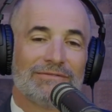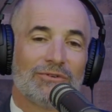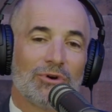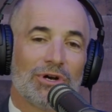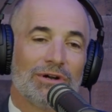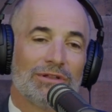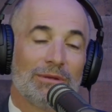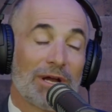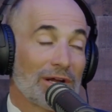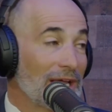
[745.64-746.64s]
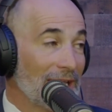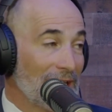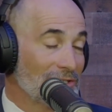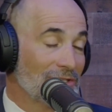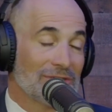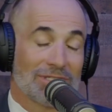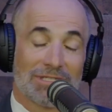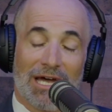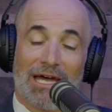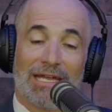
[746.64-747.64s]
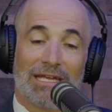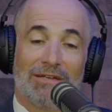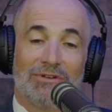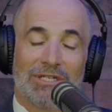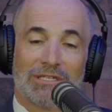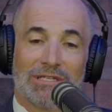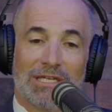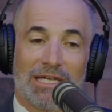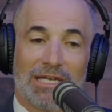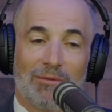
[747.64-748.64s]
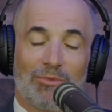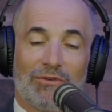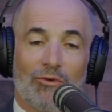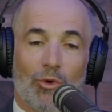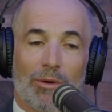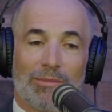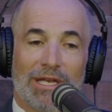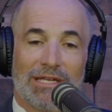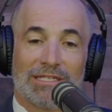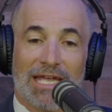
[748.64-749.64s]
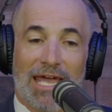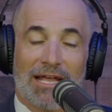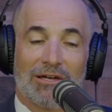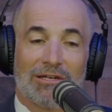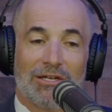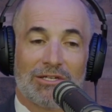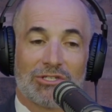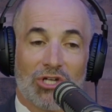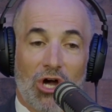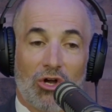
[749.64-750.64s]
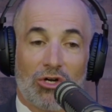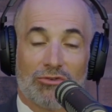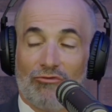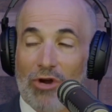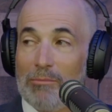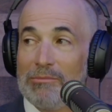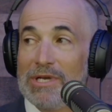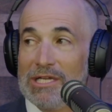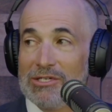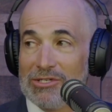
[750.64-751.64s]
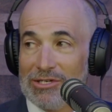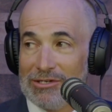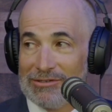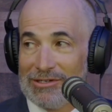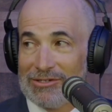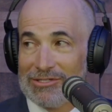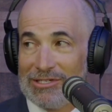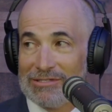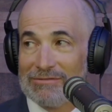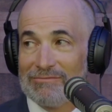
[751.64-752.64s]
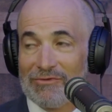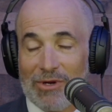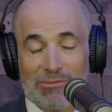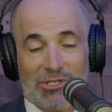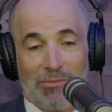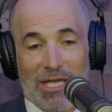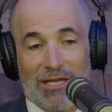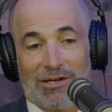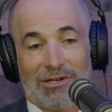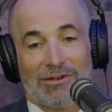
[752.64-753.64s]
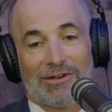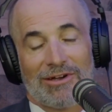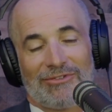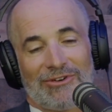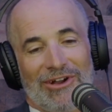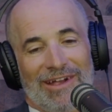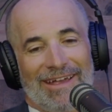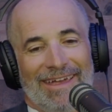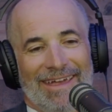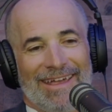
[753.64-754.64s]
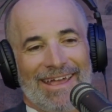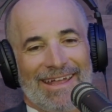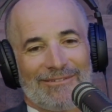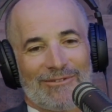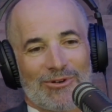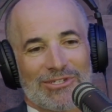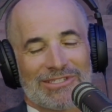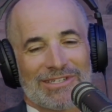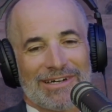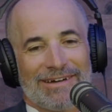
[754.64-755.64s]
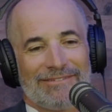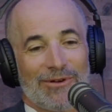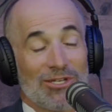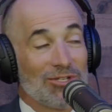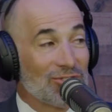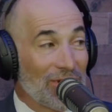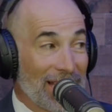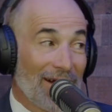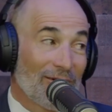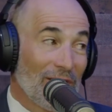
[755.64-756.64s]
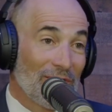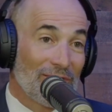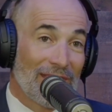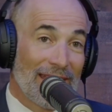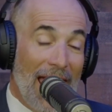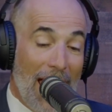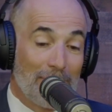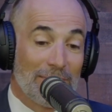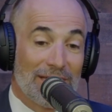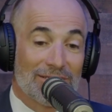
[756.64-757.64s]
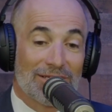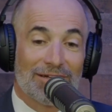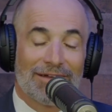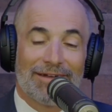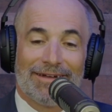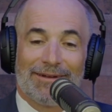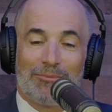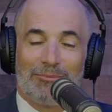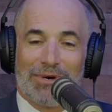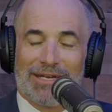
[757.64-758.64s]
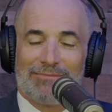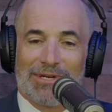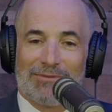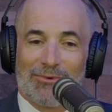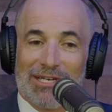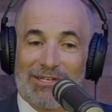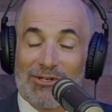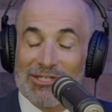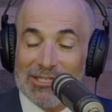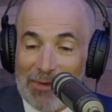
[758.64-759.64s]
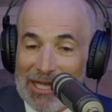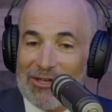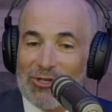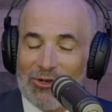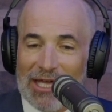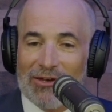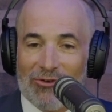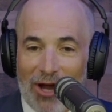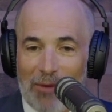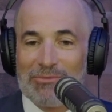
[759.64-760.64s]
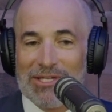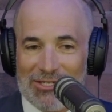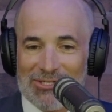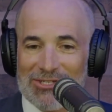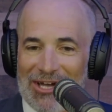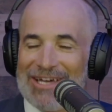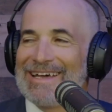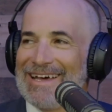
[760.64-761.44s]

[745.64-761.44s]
for the American Cancer Society recently, and he performed and he sang a song called Rumnesia, because he's from Jamaica. Yeah. And of course, when you drink alcohol, you get amnesia, but when you're in Jamaica, you get rumnesia.